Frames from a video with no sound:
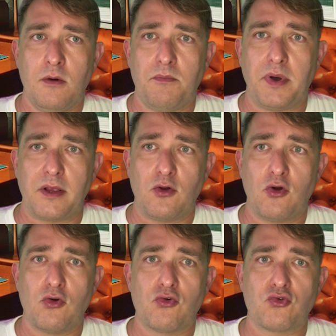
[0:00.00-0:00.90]
but
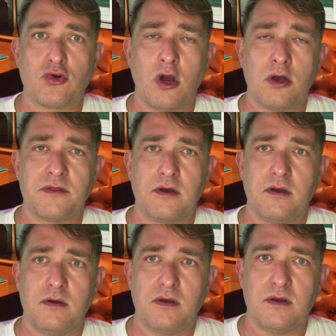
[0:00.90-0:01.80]
rather
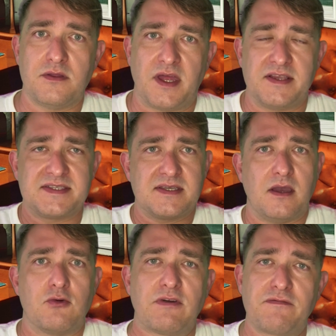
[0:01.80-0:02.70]
that it's
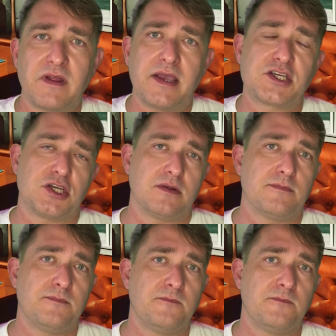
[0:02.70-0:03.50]
a reflection